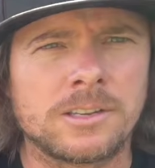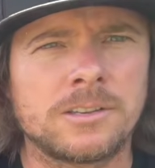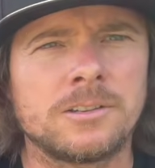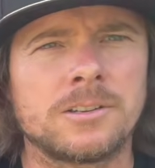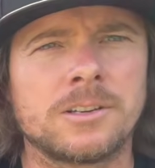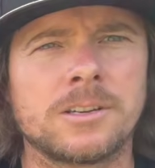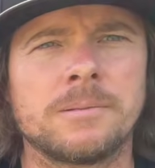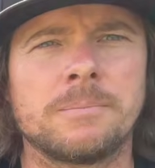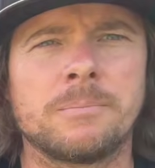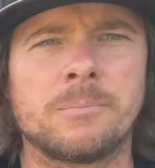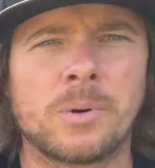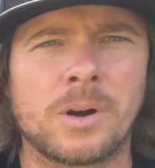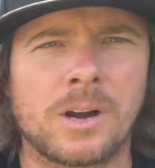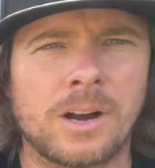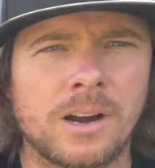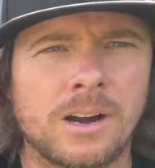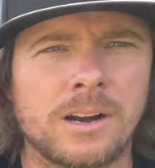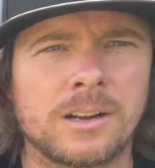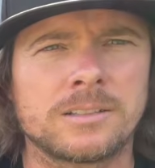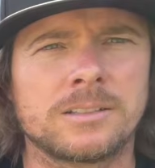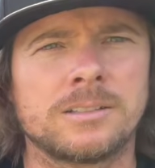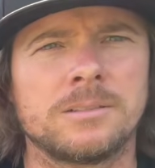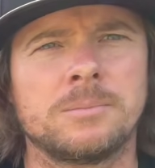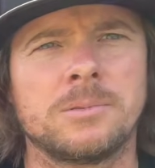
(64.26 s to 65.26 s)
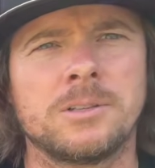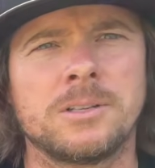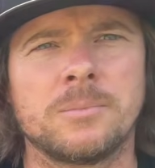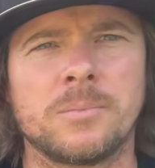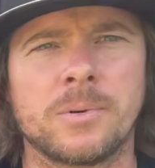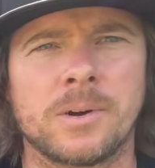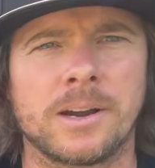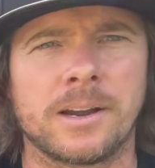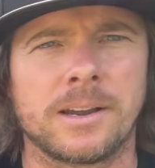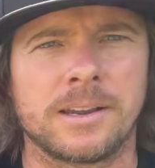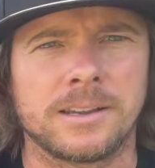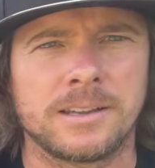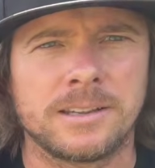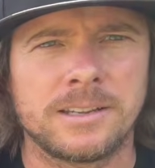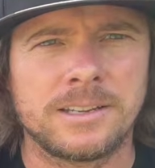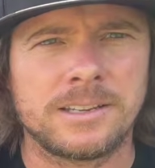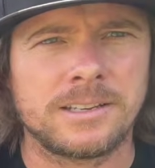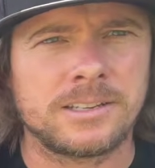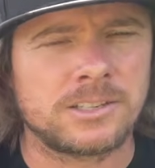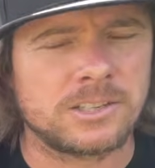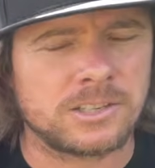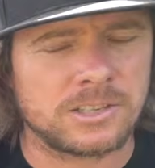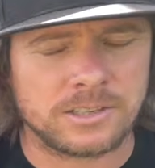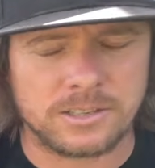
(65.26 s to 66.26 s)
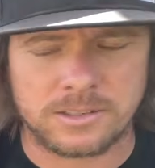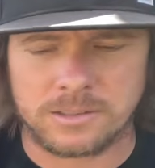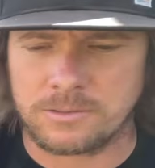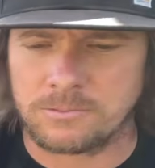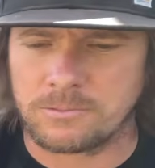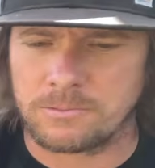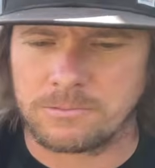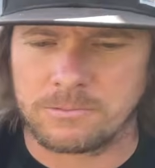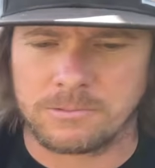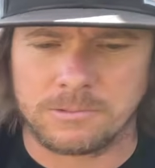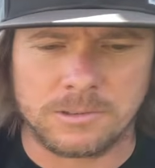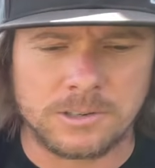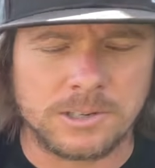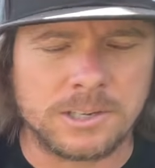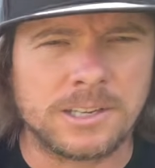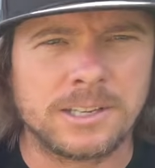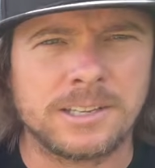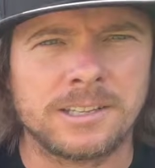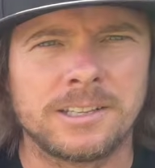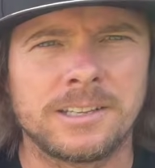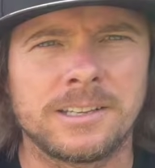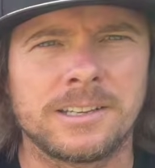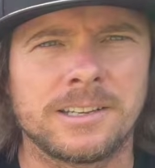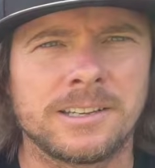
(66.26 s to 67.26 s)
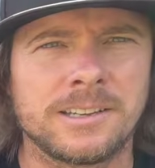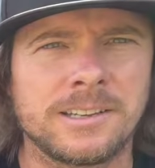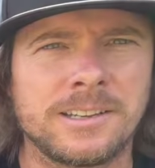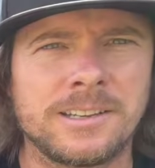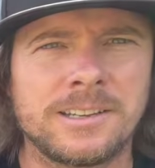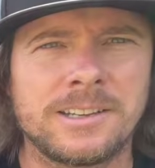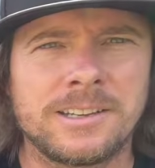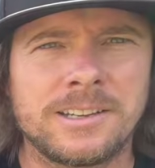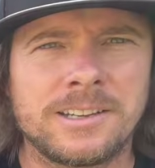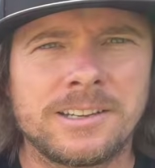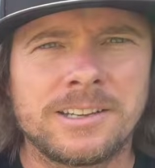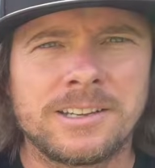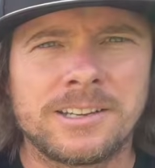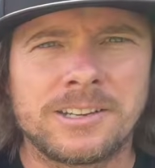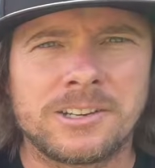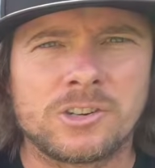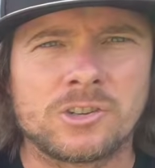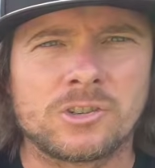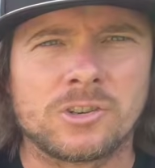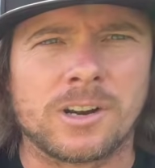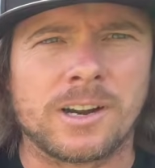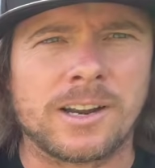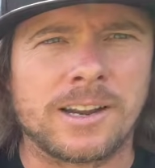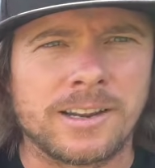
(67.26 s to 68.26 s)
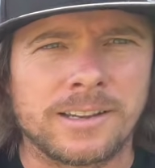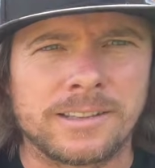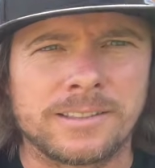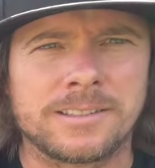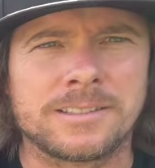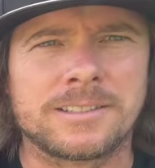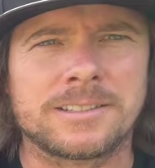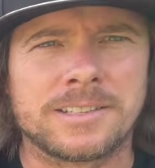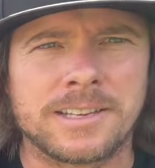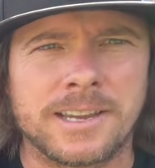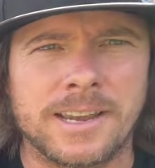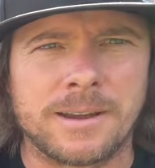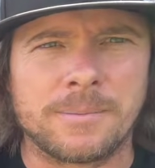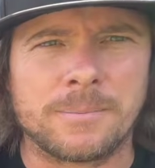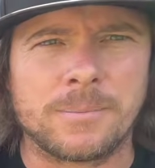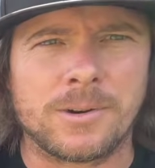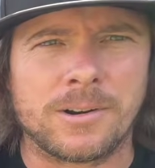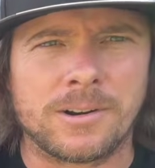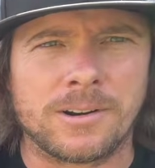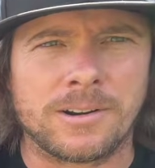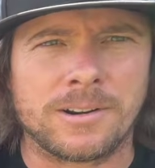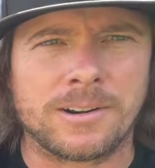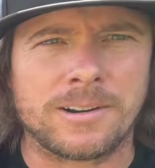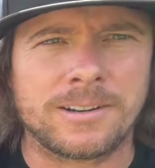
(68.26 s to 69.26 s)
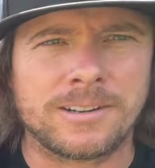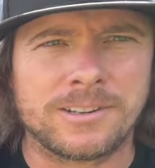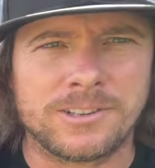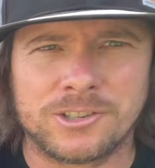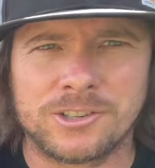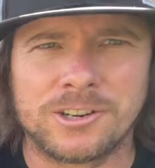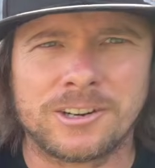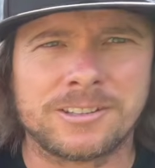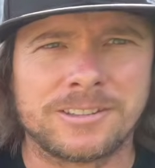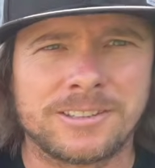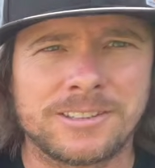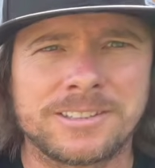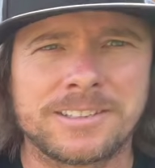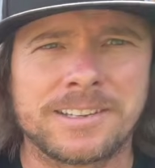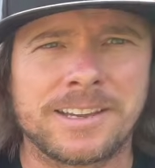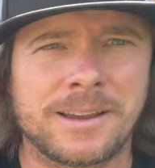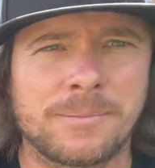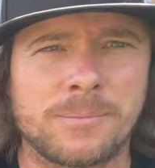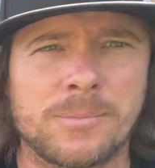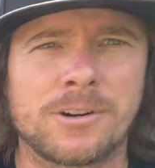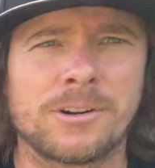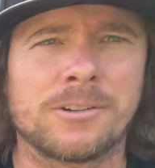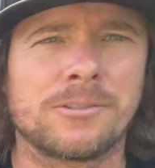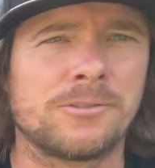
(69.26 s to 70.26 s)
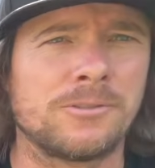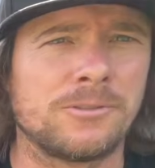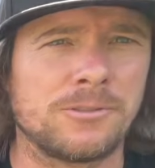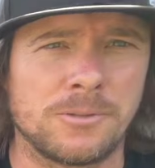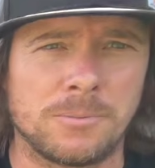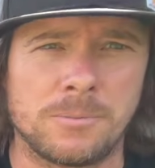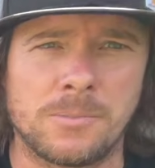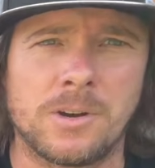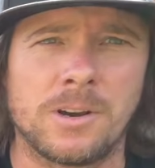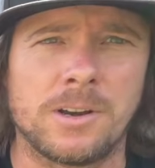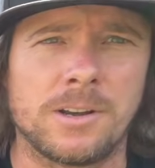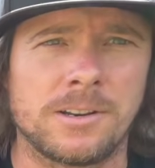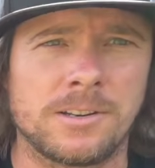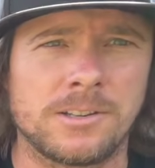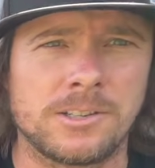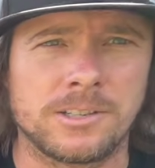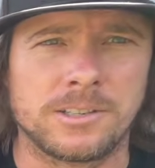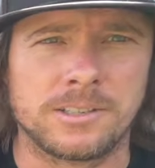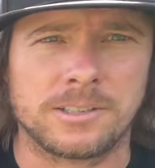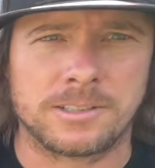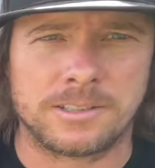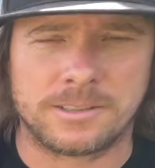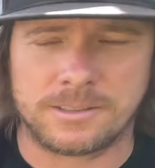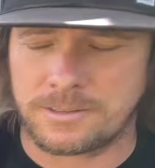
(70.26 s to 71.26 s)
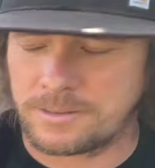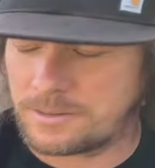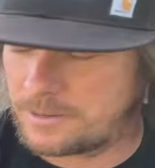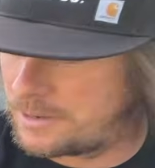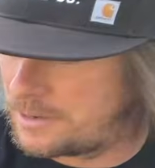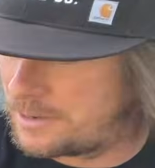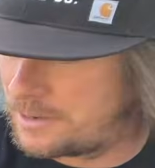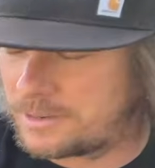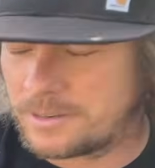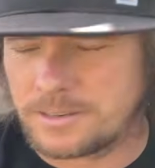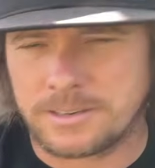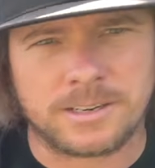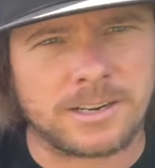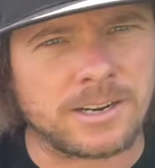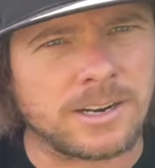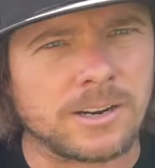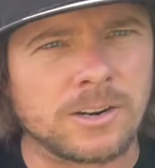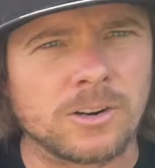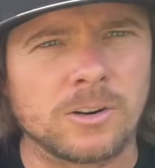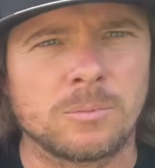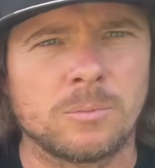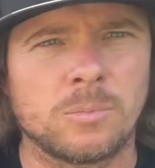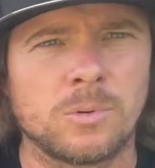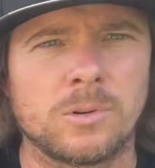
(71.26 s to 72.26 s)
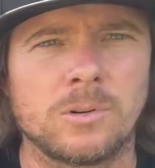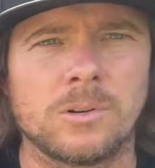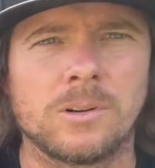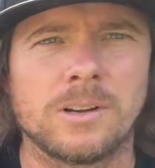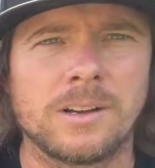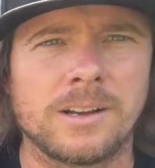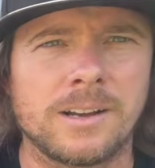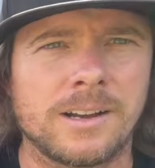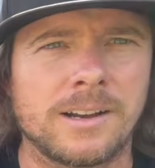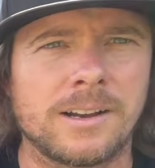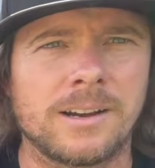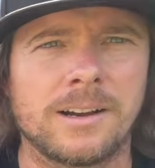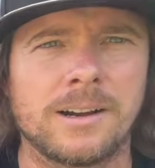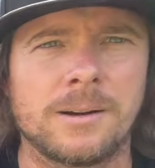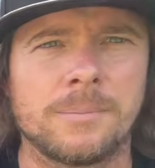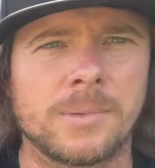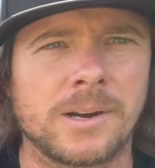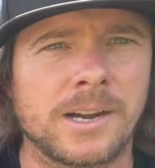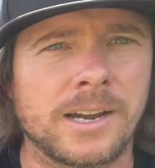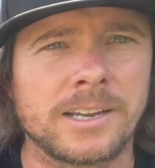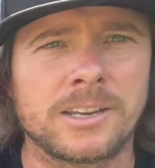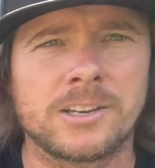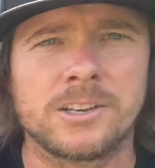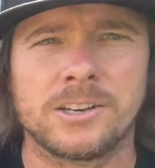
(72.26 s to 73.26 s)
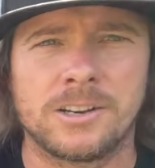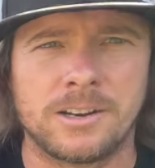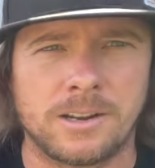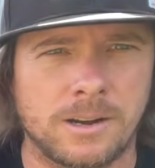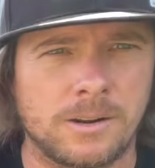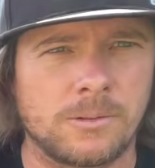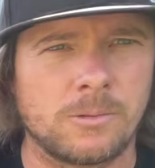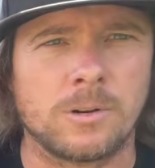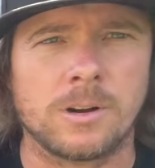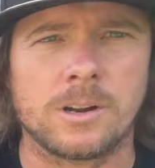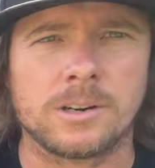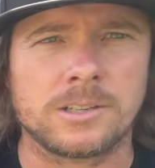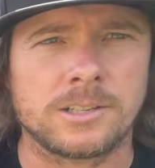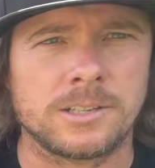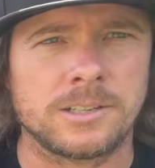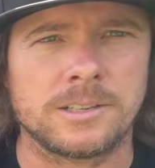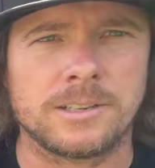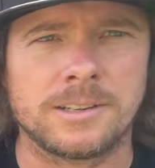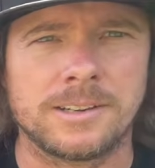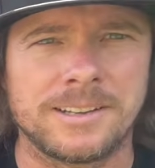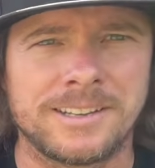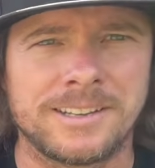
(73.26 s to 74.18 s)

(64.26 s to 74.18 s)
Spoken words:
you could possibly buy. Just really drug the sandbar through the mud. Just terrible. I could not watch it.